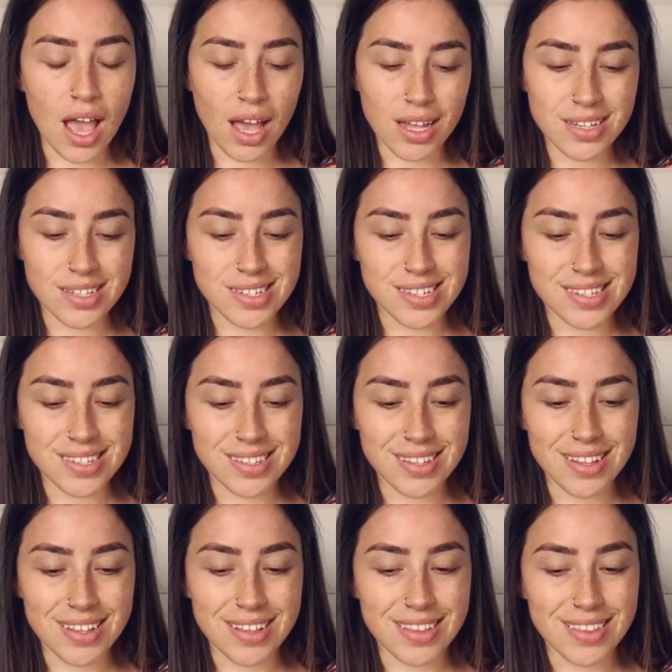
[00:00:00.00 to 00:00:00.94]
And
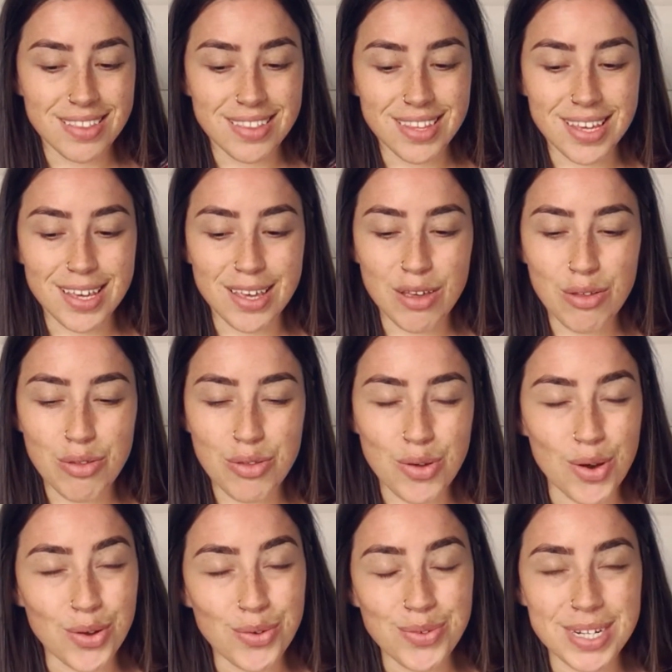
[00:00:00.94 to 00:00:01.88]
the
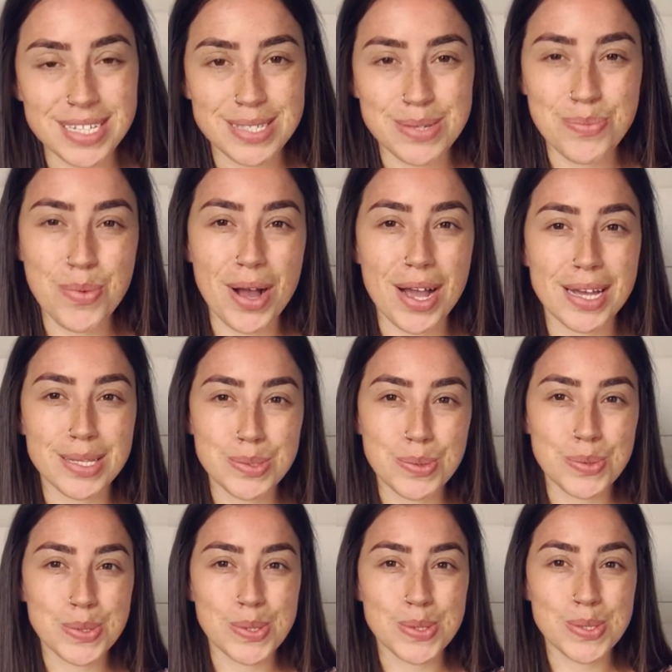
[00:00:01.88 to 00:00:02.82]
third reason why it's
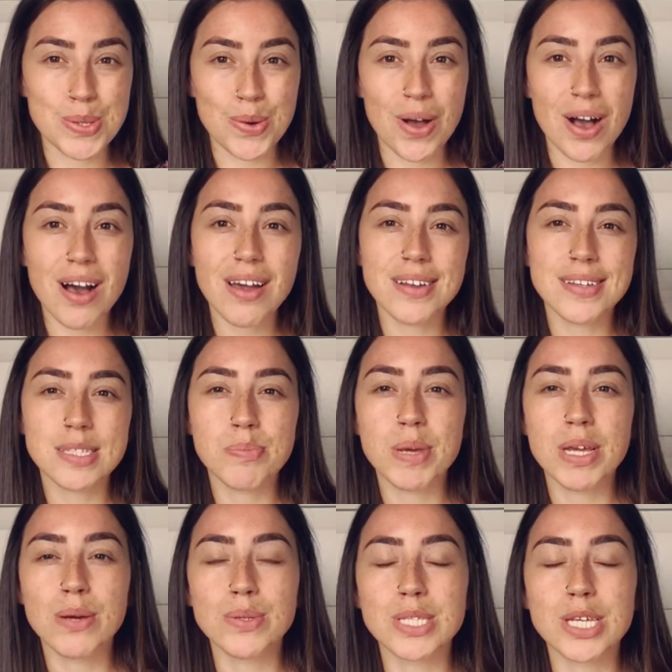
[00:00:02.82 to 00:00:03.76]
also so hard is
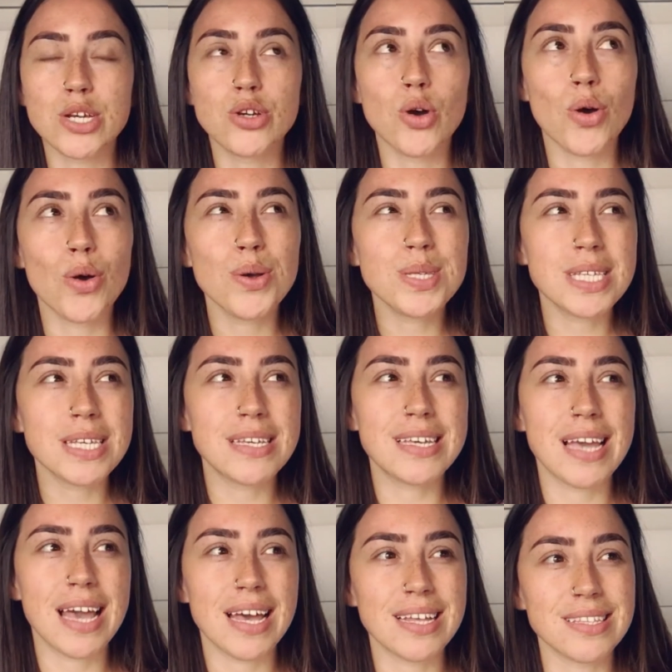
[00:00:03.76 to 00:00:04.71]
because it goes
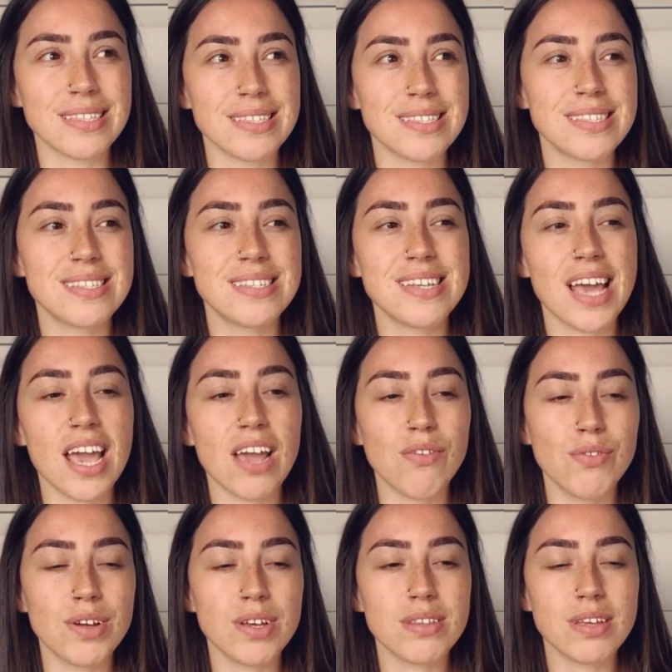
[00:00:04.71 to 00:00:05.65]
against
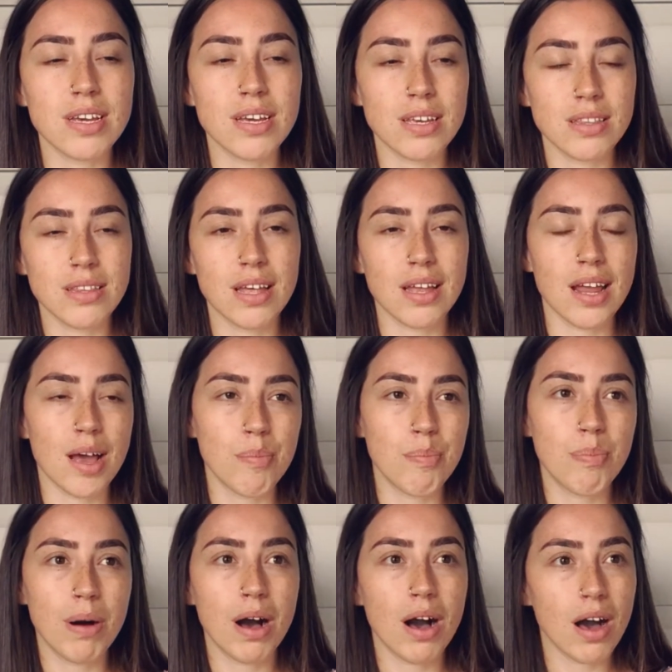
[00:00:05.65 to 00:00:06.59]
everything that a
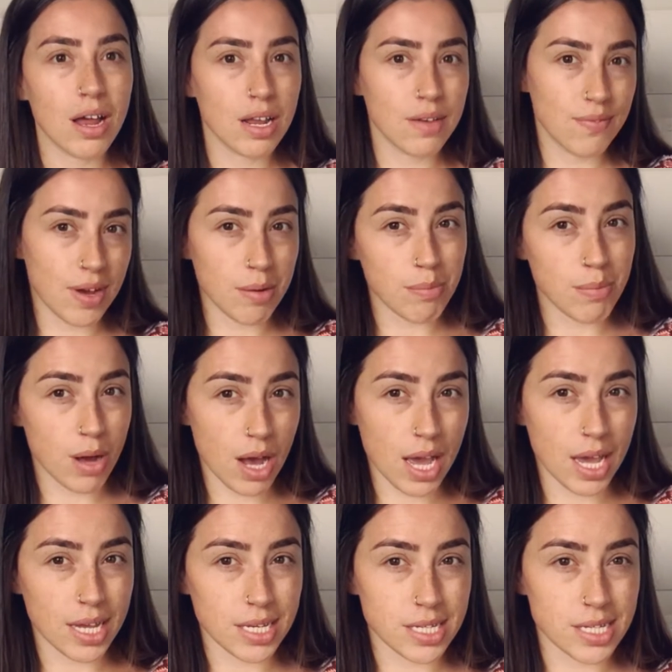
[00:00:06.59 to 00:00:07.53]
part of our
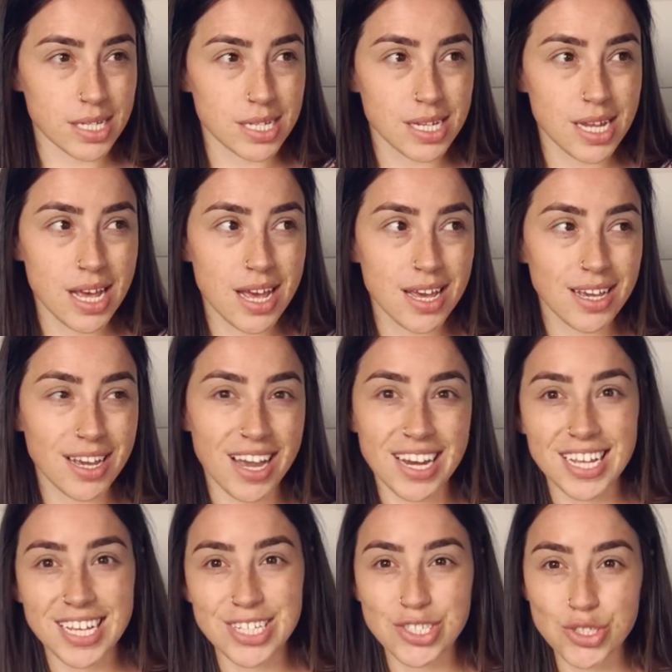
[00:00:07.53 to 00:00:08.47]
mind
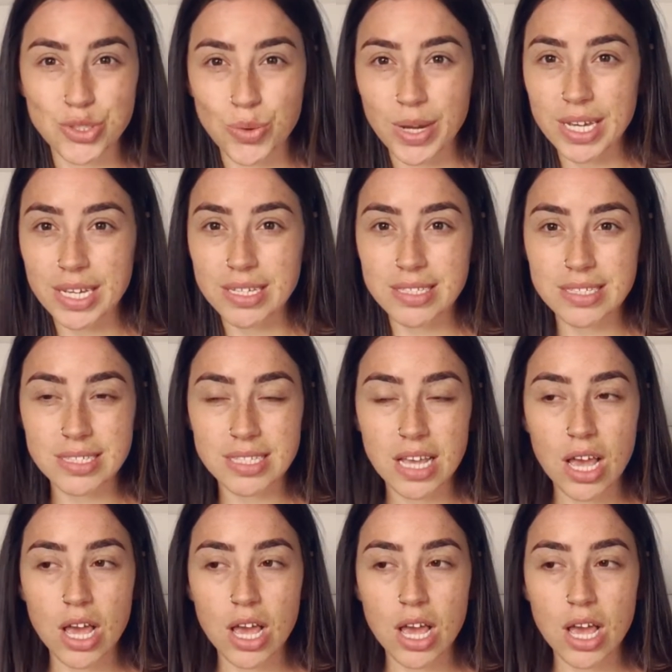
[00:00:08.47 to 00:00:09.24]
kind of enjoys.